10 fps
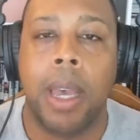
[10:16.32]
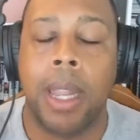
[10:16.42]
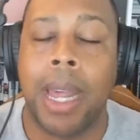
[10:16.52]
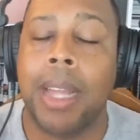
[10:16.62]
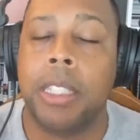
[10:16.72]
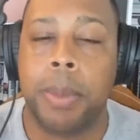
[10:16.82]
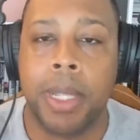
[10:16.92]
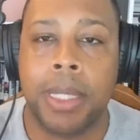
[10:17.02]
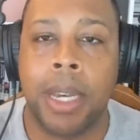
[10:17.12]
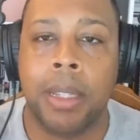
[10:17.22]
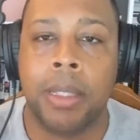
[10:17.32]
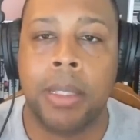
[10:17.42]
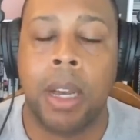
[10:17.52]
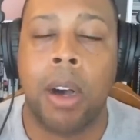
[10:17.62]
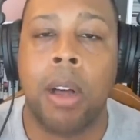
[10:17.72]
And how this plays out
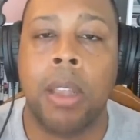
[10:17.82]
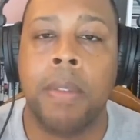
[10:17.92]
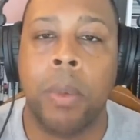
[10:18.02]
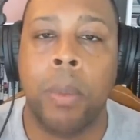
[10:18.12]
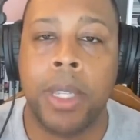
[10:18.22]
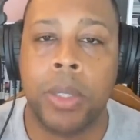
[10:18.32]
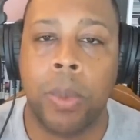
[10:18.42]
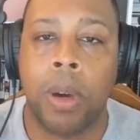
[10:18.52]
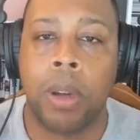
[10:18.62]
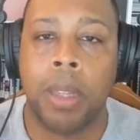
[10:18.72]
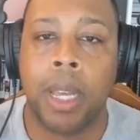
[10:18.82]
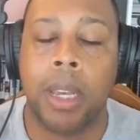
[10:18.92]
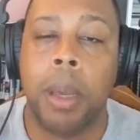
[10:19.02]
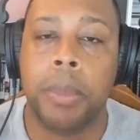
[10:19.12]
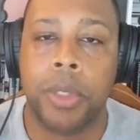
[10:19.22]
is all of the wastewater that
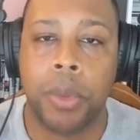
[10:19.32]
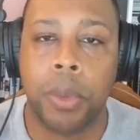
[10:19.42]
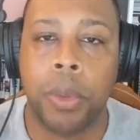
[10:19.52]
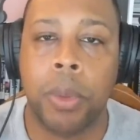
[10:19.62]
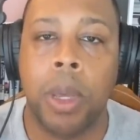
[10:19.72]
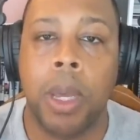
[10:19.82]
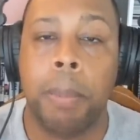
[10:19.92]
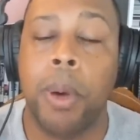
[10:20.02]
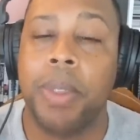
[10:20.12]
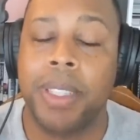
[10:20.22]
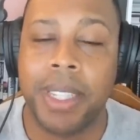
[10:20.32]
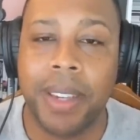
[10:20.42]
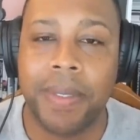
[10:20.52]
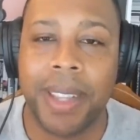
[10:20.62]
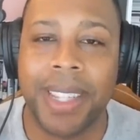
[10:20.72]
comes through both the
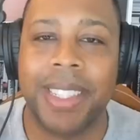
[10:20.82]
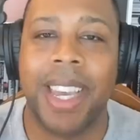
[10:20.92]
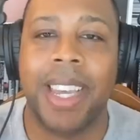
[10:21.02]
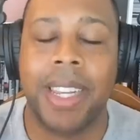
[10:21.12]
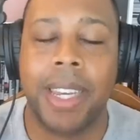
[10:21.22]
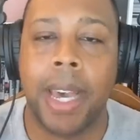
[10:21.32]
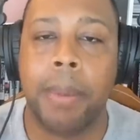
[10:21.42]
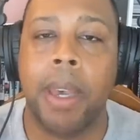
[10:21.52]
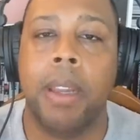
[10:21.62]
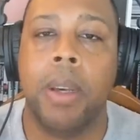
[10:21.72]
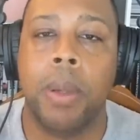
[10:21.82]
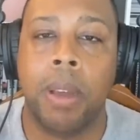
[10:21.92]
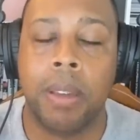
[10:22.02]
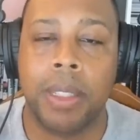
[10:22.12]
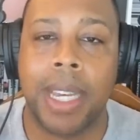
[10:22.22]
city of Atlanta and DeKalb County go
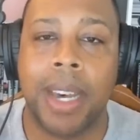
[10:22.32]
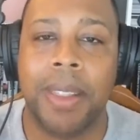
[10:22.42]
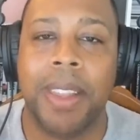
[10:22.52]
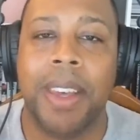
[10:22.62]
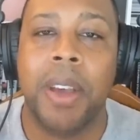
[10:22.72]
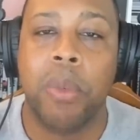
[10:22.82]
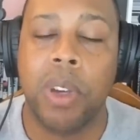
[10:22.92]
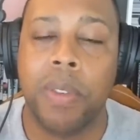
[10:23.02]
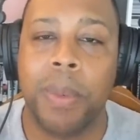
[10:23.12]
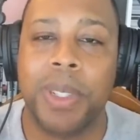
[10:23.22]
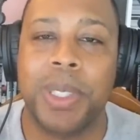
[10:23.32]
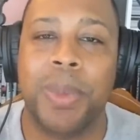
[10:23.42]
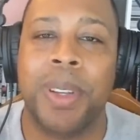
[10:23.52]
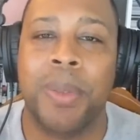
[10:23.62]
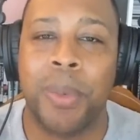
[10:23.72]
along the South River, which
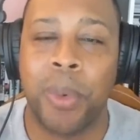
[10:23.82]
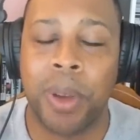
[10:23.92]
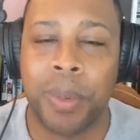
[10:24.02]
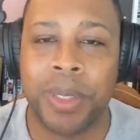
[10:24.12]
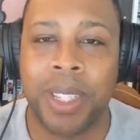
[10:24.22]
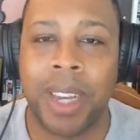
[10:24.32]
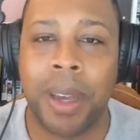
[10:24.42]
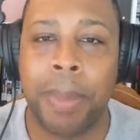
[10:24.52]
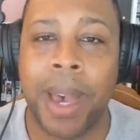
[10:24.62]
is what Roy was uh,